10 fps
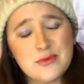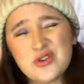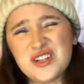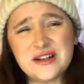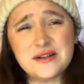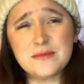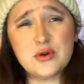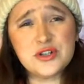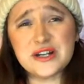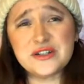More
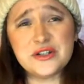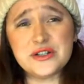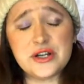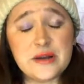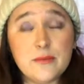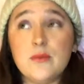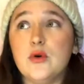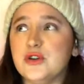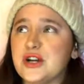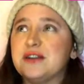chance you share,
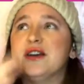more